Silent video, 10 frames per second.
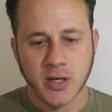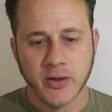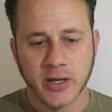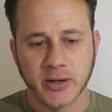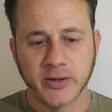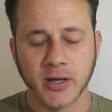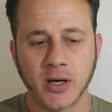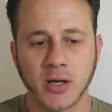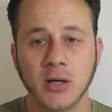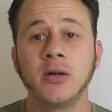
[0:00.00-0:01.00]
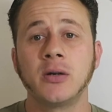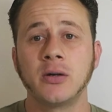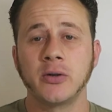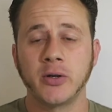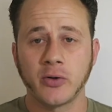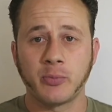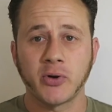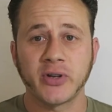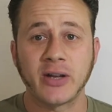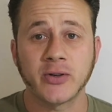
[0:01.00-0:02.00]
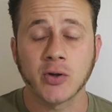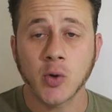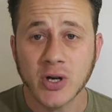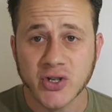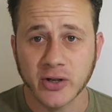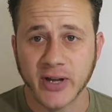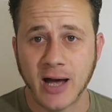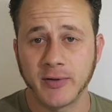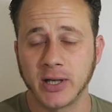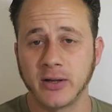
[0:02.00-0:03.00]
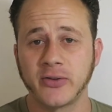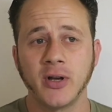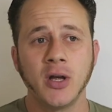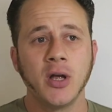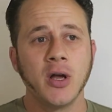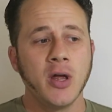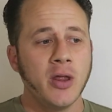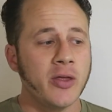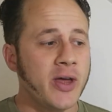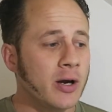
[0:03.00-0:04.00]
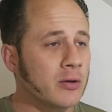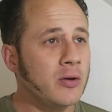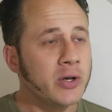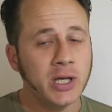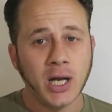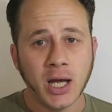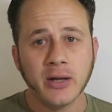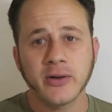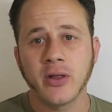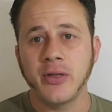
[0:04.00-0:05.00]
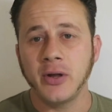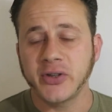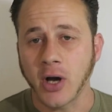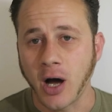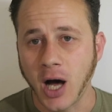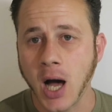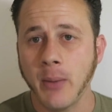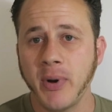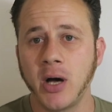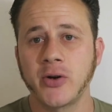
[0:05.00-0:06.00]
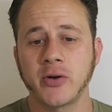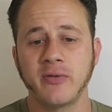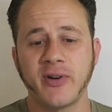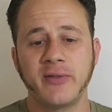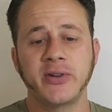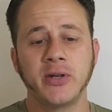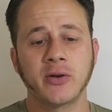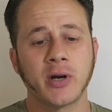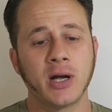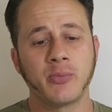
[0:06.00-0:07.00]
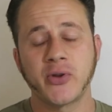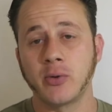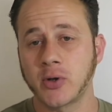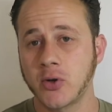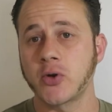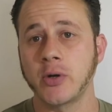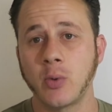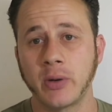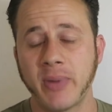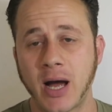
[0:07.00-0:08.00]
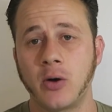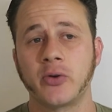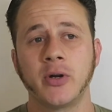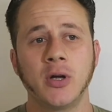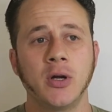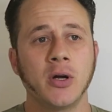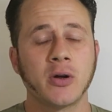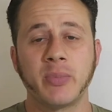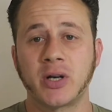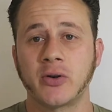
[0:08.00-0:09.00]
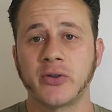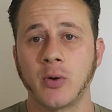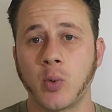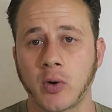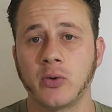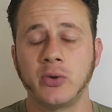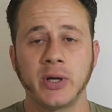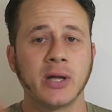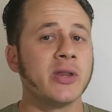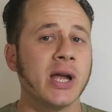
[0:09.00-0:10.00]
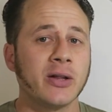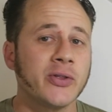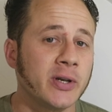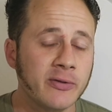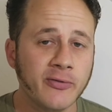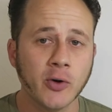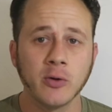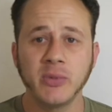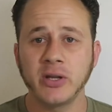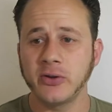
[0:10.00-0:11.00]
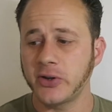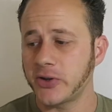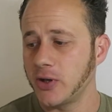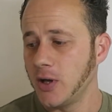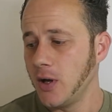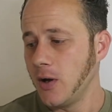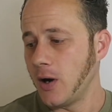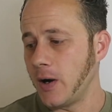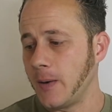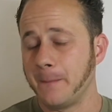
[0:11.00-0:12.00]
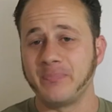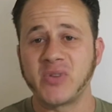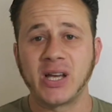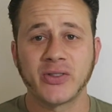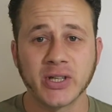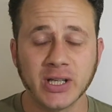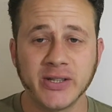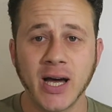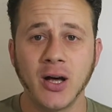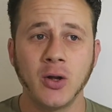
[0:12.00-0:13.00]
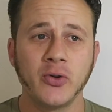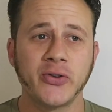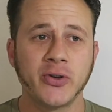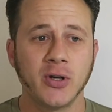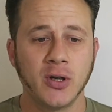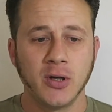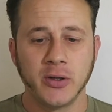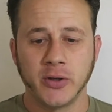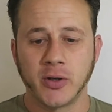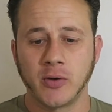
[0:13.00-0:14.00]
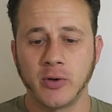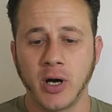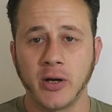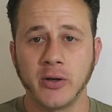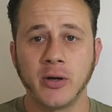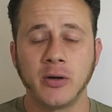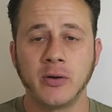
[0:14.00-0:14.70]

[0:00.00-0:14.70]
that the person asking the question is having is, they are looking at the top 105 kilogram, 231 pound competitors in the world. The Anthony Furmans, the Anthony Dells, there's,